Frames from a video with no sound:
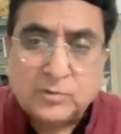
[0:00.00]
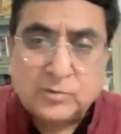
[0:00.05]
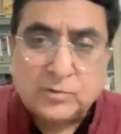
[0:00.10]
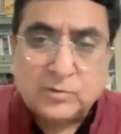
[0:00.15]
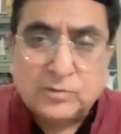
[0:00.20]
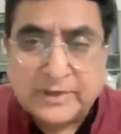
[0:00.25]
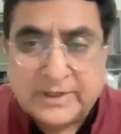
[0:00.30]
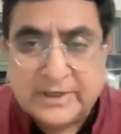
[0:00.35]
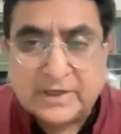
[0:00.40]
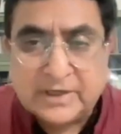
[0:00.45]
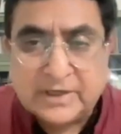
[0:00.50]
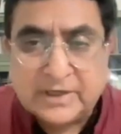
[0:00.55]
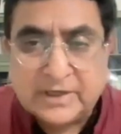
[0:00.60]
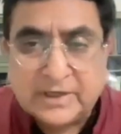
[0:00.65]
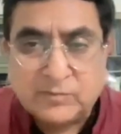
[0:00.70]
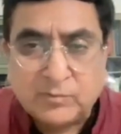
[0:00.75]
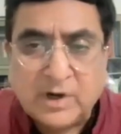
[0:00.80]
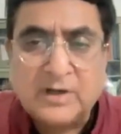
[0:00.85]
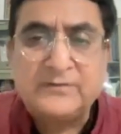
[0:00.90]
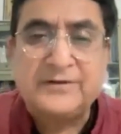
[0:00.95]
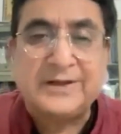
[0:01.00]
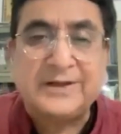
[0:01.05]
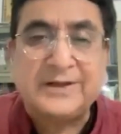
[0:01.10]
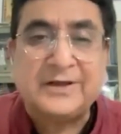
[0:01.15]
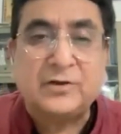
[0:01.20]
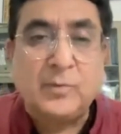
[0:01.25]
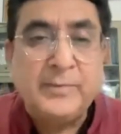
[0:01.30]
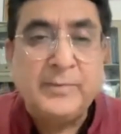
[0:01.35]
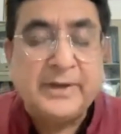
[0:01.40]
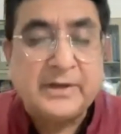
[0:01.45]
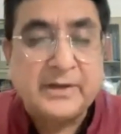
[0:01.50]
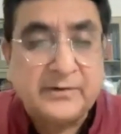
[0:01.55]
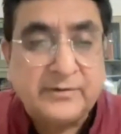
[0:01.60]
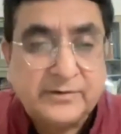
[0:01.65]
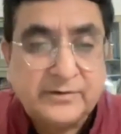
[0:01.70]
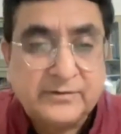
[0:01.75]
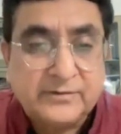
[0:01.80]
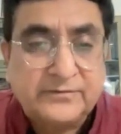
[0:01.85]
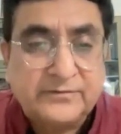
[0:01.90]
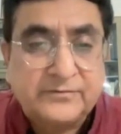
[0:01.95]
to really advance economic
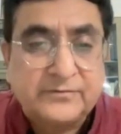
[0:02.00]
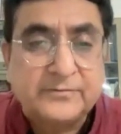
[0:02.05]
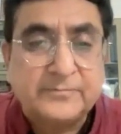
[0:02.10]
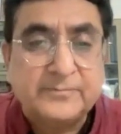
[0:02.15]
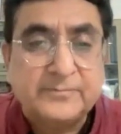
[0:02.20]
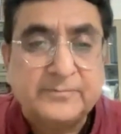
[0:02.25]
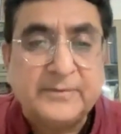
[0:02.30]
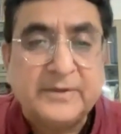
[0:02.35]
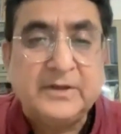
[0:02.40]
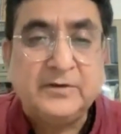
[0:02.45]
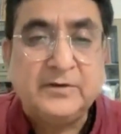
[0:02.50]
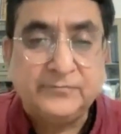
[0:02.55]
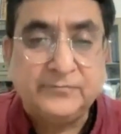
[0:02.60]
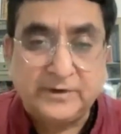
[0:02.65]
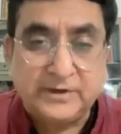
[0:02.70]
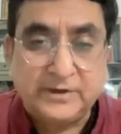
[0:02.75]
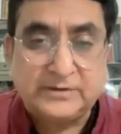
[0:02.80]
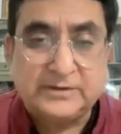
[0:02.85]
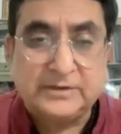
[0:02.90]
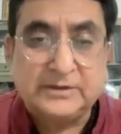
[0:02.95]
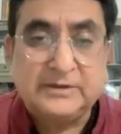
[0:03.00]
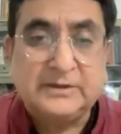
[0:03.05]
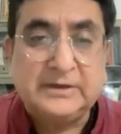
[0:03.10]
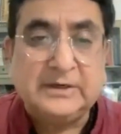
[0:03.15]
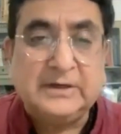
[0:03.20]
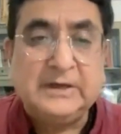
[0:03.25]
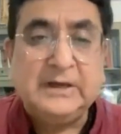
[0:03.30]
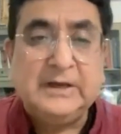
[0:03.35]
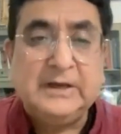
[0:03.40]
interest further